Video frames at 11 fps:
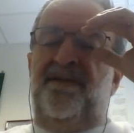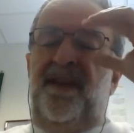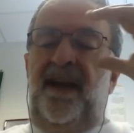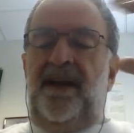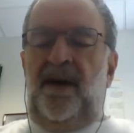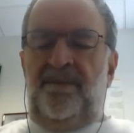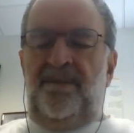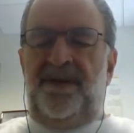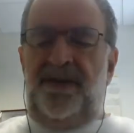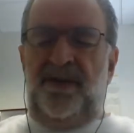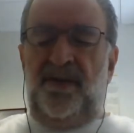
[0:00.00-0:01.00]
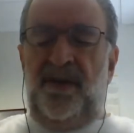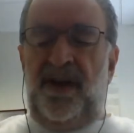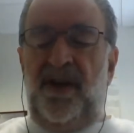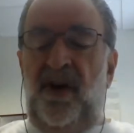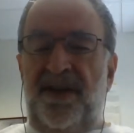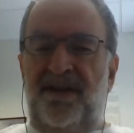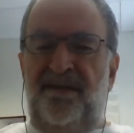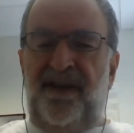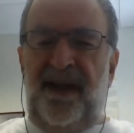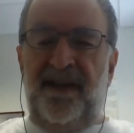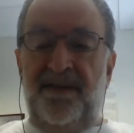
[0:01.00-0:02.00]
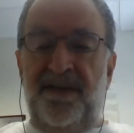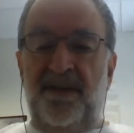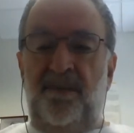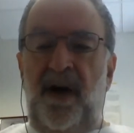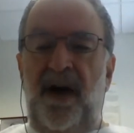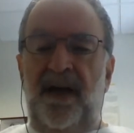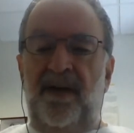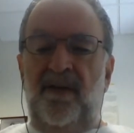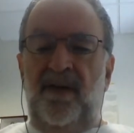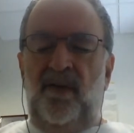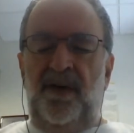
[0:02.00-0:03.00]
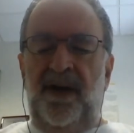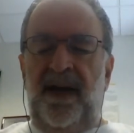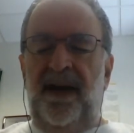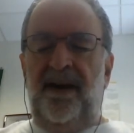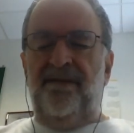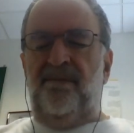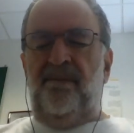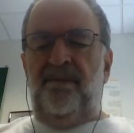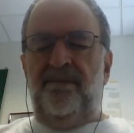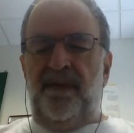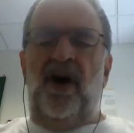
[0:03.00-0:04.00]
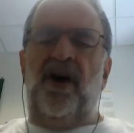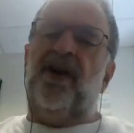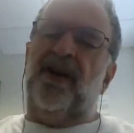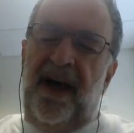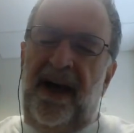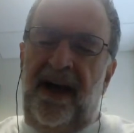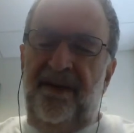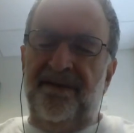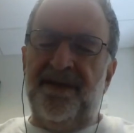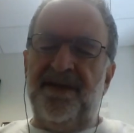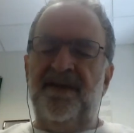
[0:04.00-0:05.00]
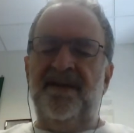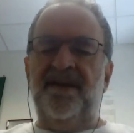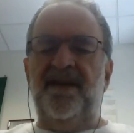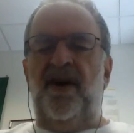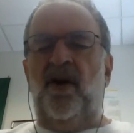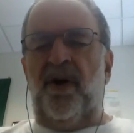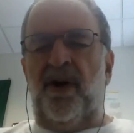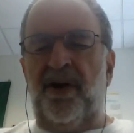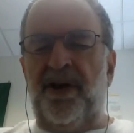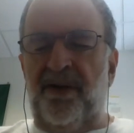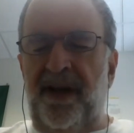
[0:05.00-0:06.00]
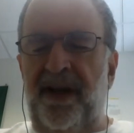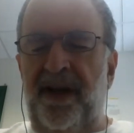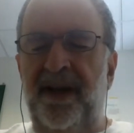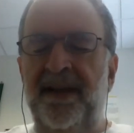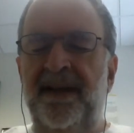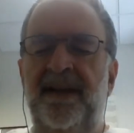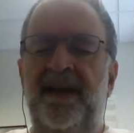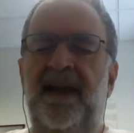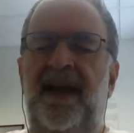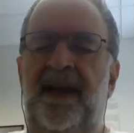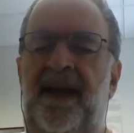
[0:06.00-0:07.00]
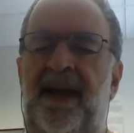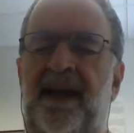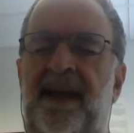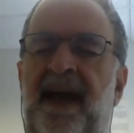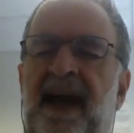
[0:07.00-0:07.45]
if they come to a cost-effective spot, would have longer lives, no mercury, and then